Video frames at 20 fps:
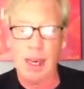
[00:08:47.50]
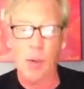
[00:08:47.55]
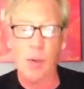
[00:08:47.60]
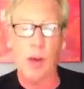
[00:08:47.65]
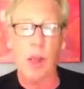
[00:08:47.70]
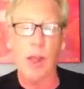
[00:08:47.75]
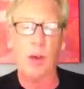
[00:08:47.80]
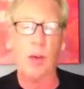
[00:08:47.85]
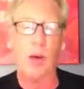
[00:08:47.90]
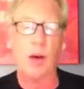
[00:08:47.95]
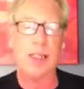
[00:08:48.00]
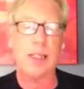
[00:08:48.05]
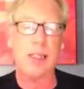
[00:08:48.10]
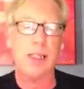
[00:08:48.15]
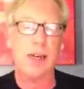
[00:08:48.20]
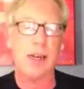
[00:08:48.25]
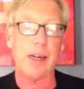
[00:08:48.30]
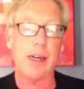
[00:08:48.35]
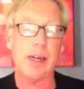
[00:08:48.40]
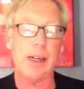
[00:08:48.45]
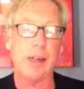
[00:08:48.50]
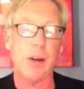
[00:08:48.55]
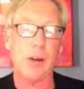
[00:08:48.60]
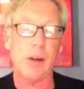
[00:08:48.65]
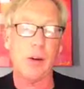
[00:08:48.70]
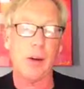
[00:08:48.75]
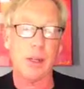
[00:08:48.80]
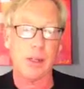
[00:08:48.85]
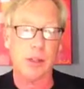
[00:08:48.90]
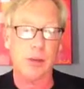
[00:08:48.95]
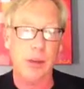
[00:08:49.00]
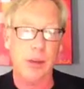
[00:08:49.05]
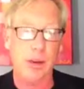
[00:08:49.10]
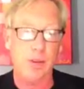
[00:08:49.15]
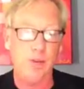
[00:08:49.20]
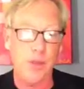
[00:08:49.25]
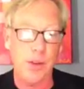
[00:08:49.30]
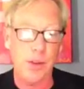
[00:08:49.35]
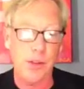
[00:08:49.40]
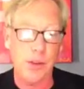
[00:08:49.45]
and well-orchestrated
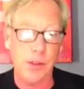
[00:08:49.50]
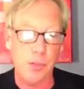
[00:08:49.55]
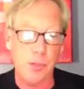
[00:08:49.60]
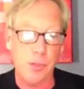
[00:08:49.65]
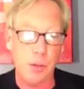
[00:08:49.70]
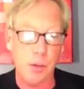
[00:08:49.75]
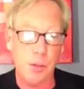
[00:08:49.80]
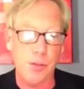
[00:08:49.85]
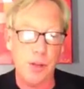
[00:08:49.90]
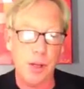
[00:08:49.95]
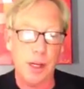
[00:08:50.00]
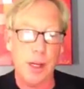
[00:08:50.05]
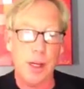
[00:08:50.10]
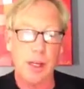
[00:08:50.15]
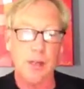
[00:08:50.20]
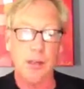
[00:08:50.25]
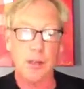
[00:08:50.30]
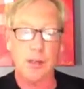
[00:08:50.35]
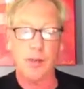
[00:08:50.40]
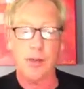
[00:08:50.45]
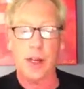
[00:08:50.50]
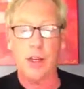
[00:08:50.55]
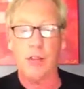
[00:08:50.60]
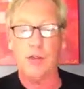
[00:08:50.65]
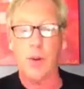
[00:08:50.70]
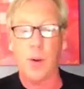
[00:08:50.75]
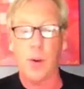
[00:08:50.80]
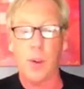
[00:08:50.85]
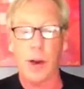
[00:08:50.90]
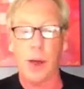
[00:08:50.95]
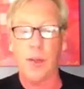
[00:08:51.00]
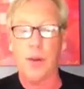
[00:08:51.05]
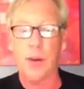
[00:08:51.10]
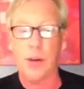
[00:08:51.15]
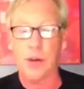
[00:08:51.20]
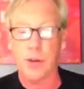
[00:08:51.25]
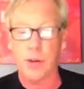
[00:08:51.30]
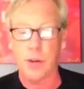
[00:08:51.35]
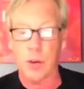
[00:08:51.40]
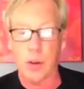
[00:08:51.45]
fiscal moves to transfer wealth and
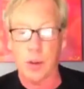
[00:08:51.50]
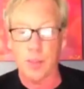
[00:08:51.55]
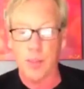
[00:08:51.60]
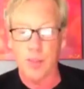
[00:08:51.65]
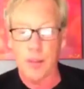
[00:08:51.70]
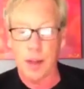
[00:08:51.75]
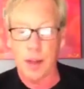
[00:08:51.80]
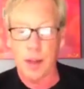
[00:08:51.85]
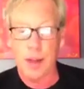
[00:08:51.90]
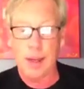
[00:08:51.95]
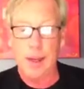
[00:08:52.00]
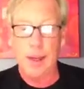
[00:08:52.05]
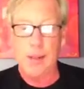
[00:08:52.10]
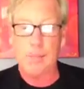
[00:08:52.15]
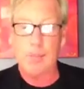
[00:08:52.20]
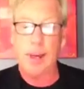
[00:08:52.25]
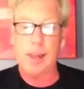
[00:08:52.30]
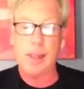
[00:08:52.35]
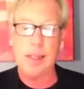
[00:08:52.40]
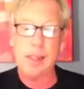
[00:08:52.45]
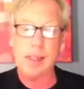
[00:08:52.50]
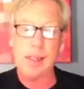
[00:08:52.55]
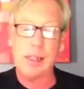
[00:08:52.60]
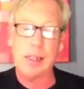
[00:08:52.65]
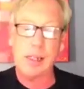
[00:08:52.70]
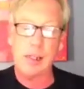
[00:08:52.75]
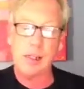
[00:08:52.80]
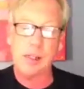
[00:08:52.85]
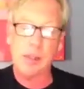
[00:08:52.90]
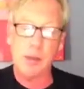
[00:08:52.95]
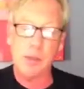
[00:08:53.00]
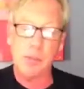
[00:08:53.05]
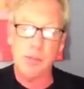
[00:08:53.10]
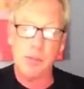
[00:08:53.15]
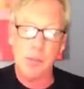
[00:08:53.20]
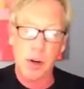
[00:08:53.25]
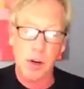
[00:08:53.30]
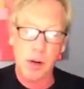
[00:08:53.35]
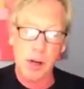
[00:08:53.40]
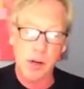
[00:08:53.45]
control. Much of this is through
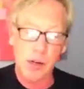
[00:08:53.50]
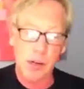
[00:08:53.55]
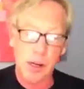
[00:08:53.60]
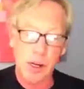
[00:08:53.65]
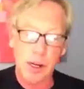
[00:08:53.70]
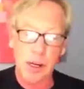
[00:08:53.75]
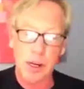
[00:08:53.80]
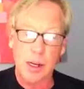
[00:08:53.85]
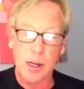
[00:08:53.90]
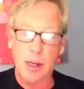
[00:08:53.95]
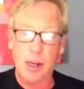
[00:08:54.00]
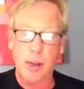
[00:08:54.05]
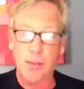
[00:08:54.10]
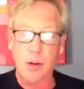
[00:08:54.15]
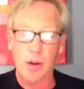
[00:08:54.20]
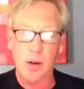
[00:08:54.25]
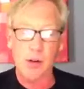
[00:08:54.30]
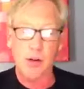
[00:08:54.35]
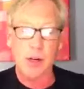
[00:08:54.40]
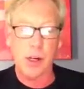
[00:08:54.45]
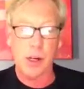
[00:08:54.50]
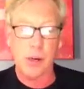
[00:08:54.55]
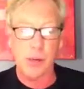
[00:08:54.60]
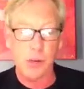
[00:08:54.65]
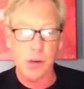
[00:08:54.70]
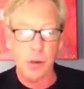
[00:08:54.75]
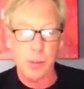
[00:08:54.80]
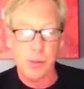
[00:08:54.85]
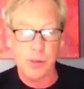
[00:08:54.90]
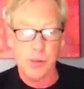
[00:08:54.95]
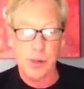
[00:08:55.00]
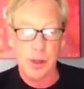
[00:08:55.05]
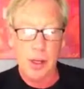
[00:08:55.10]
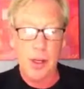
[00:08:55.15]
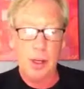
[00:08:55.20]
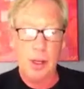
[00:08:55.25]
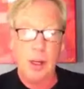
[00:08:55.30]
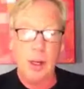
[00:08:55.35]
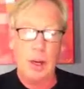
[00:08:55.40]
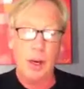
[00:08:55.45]
merging groups
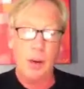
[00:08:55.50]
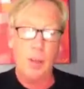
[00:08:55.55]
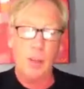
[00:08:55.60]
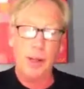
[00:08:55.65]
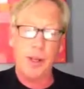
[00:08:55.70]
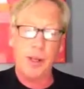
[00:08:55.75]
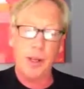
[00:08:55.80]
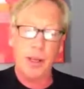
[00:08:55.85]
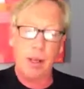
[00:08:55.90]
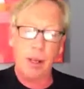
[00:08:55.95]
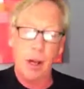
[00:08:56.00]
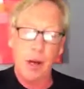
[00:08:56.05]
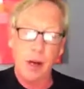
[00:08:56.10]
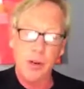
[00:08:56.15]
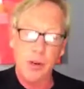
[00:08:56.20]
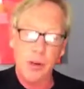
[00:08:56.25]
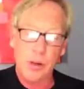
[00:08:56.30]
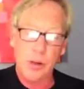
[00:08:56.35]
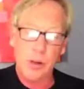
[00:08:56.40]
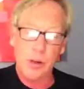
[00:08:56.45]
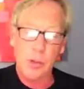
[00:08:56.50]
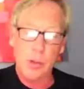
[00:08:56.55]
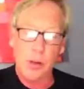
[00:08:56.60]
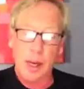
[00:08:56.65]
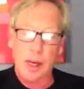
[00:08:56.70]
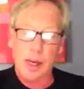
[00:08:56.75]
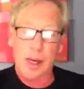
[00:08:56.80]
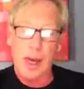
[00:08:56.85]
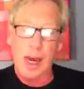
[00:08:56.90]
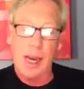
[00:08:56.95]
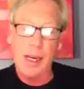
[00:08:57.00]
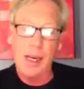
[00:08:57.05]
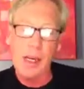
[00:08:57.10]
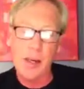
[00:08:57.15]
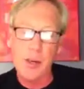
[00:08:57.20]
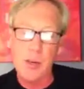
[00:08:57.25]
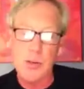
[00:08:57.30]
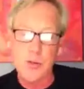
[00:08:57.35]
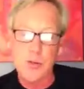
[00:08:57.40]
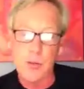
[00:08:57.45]
within the larger group, gaining
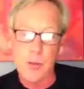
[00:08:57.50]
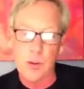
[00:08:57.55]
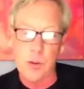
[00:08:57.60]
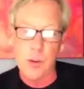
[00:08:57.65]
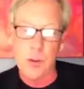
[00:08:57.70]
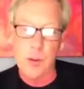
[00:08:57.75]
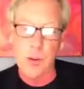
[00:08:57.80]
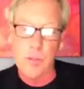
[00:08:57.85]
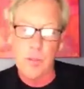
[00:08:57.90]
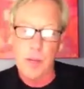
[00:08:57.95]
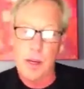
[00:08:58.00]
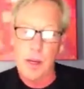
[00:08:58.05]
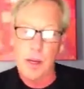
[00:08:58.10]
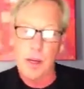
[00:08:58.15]
control